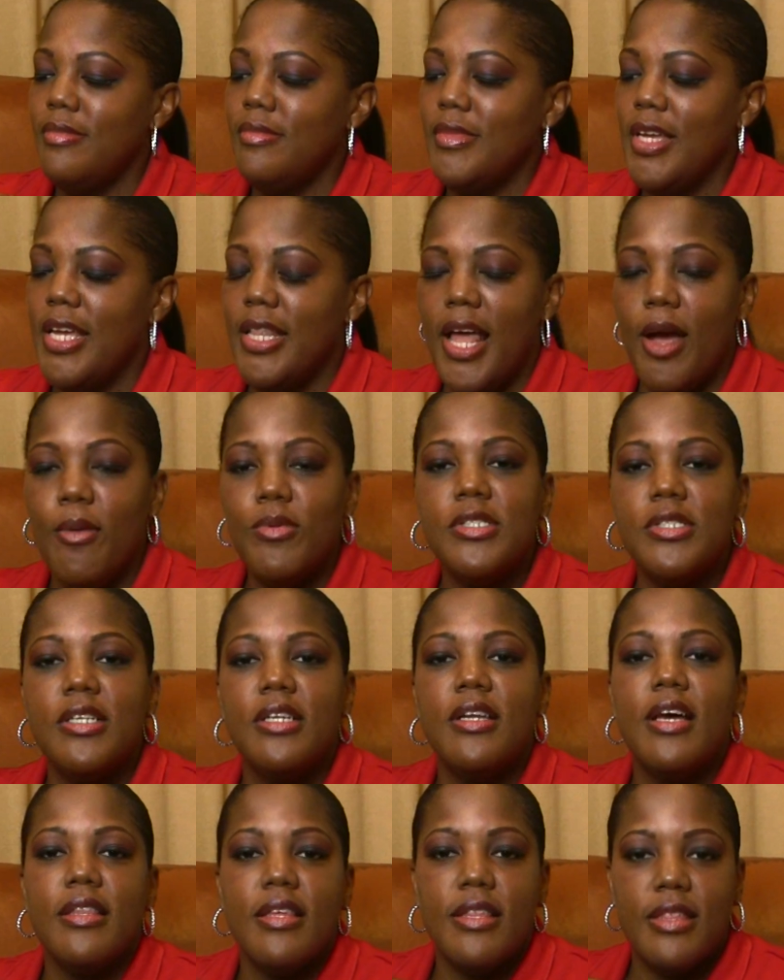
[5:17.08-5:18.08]
And that was
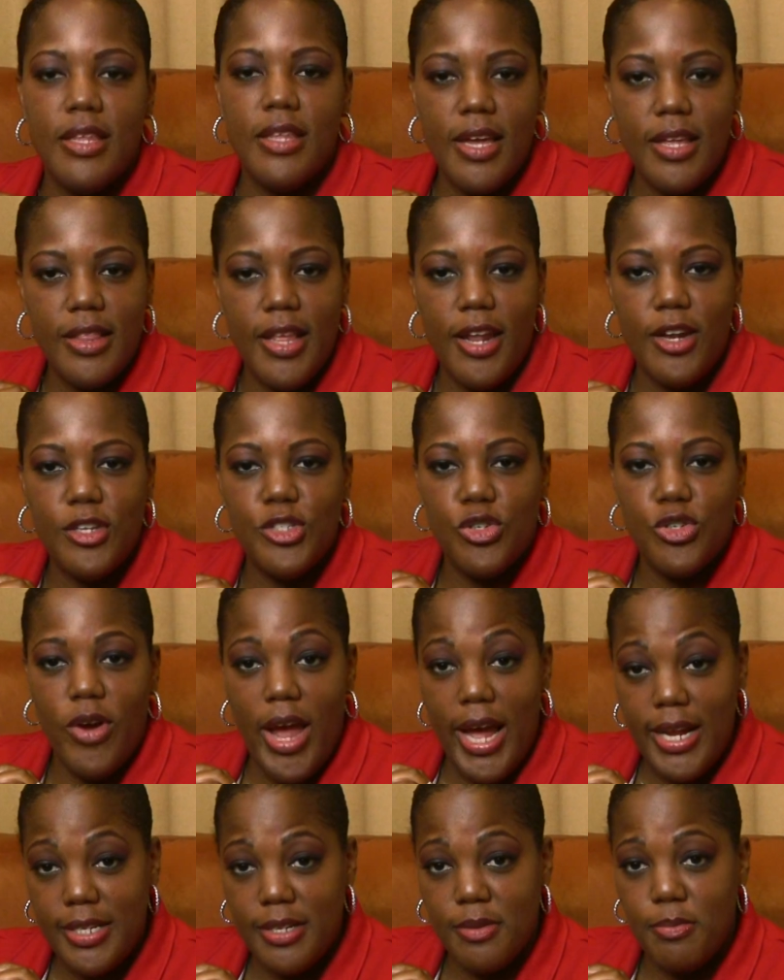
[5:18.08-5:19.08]
another thing that
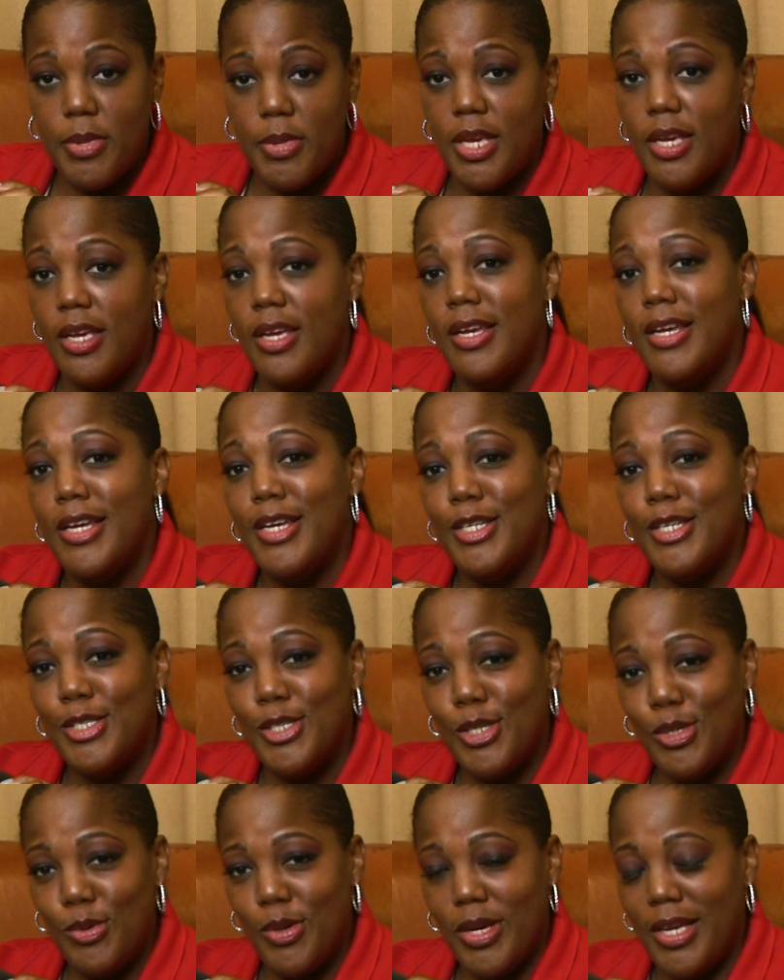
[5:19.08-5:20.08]
attracted me
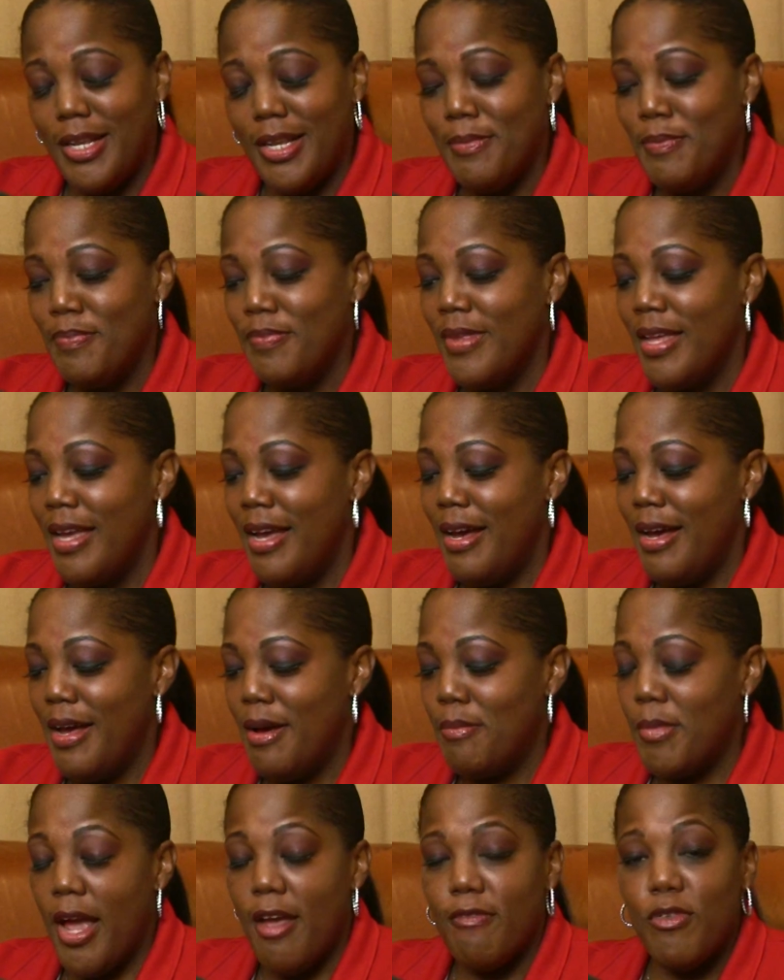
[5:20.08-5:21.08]
to it.
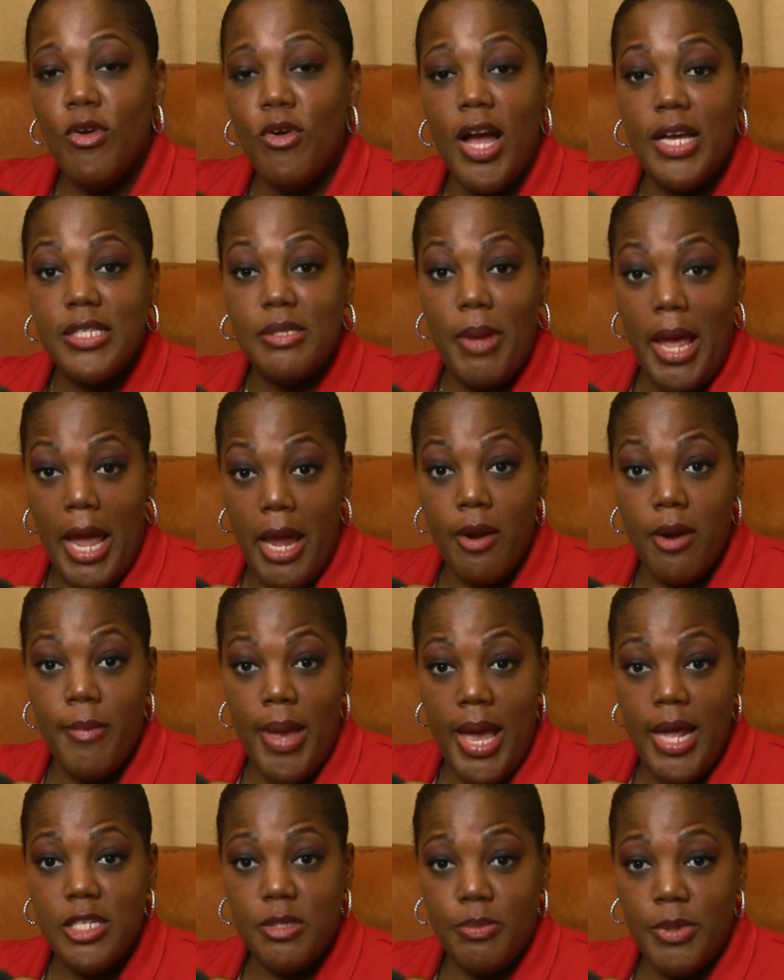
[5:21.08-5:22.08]
Now, if you got some anger
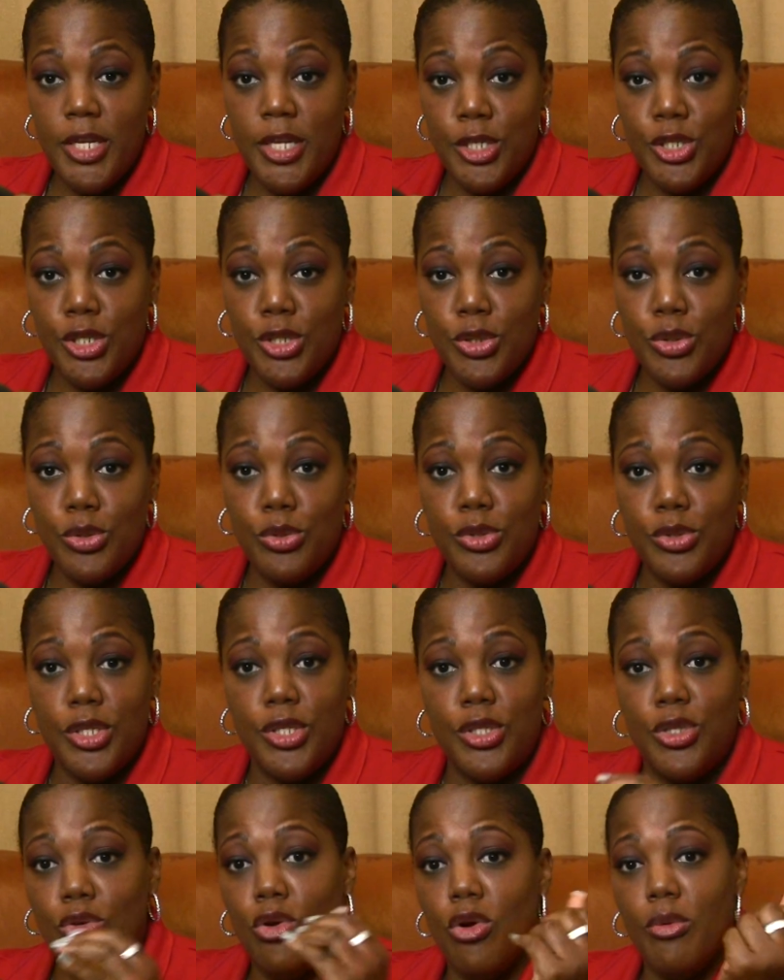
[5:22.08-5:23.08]
management issues
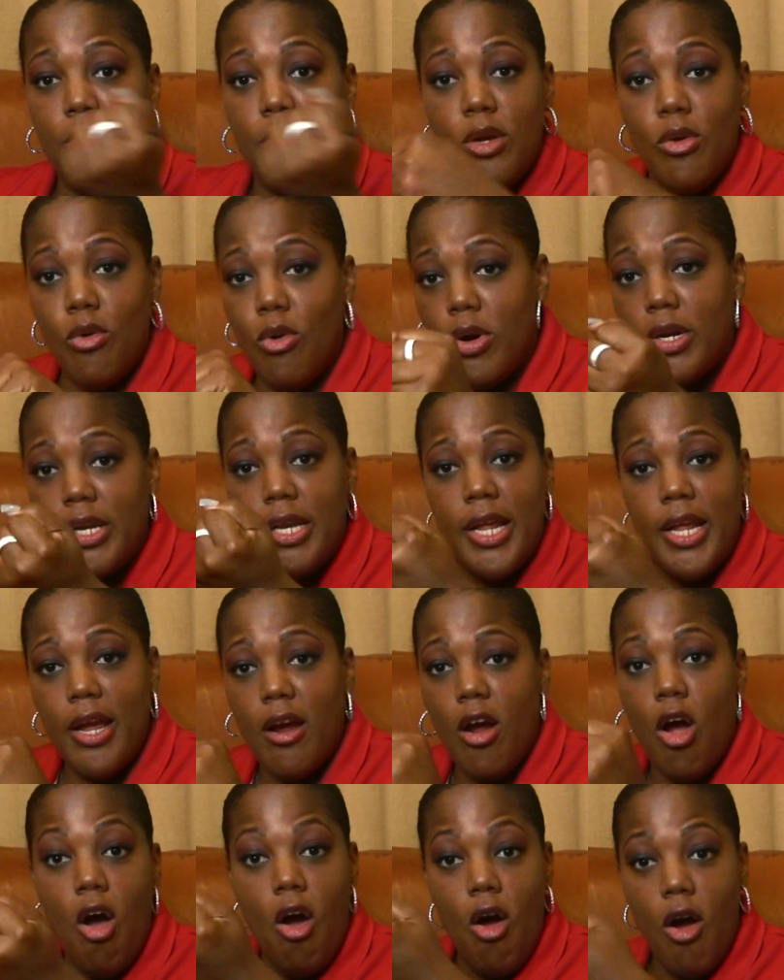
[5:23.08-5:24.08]
and you're going to be going in
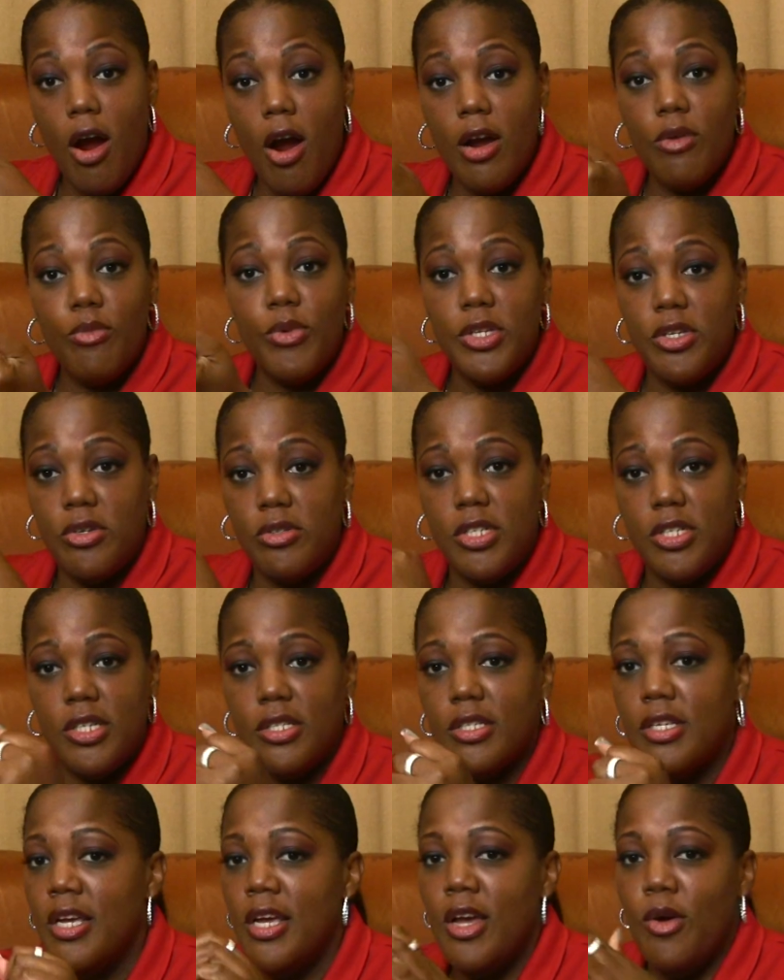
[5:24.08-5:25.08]
there hard
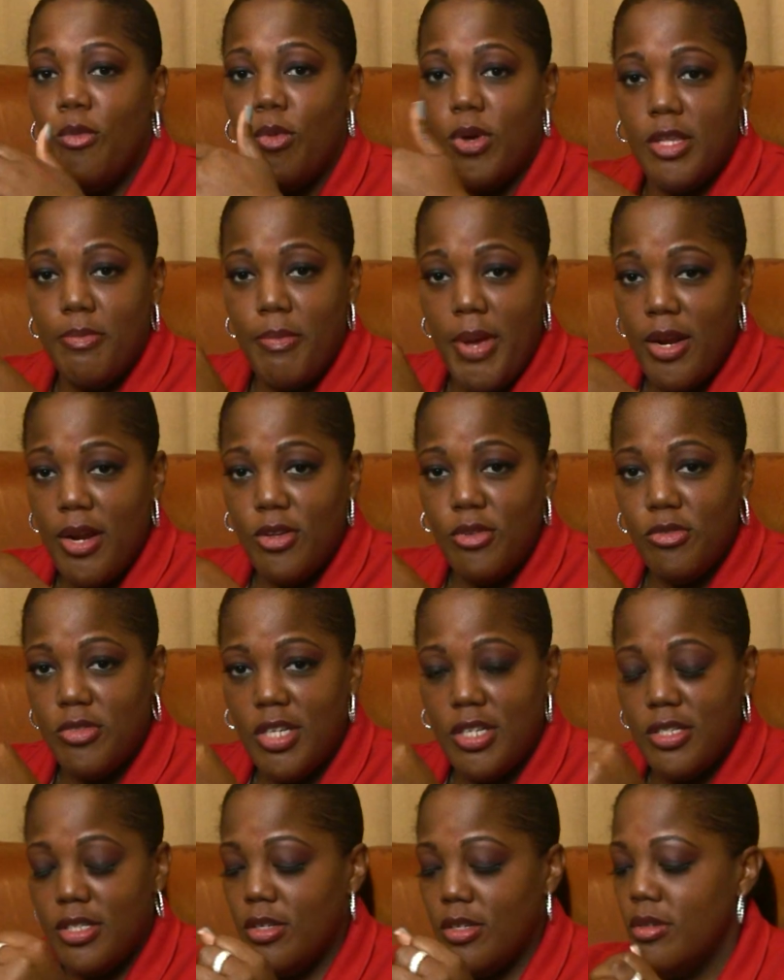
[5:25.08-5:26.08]
with a metal
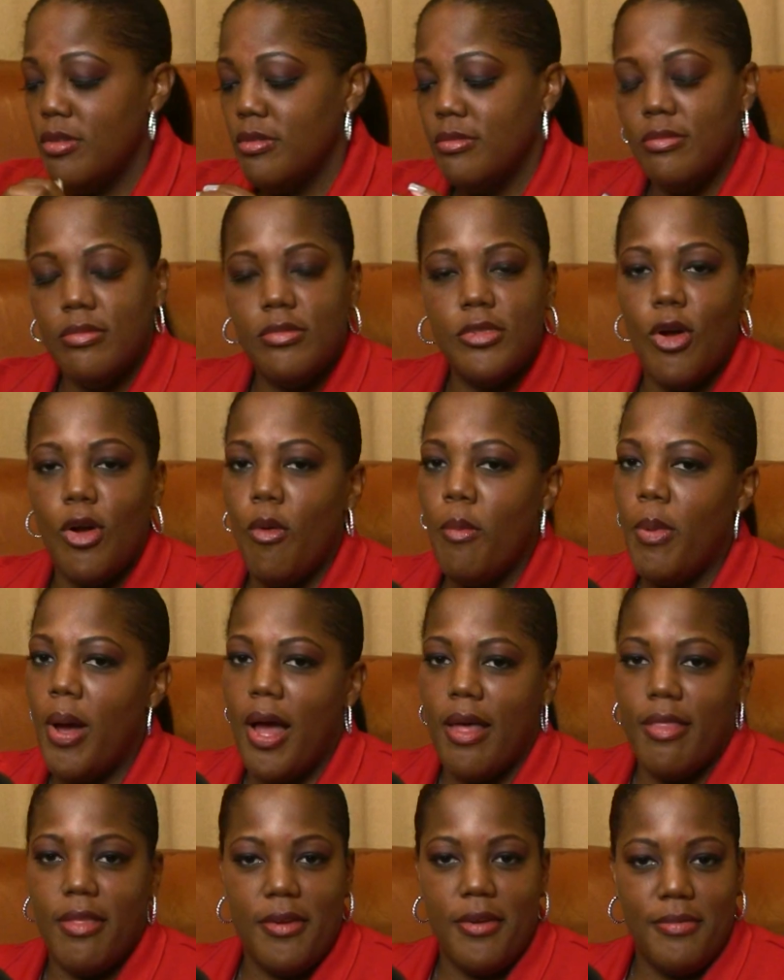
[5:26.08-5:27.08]
utensil, don't
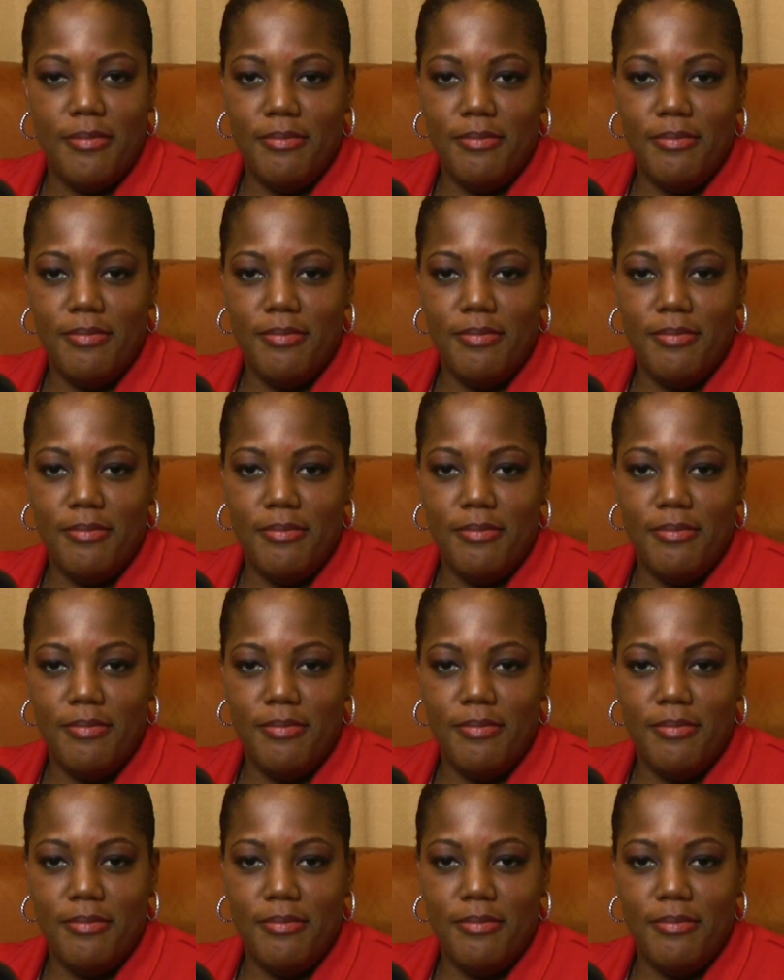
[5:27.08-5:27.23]
bother.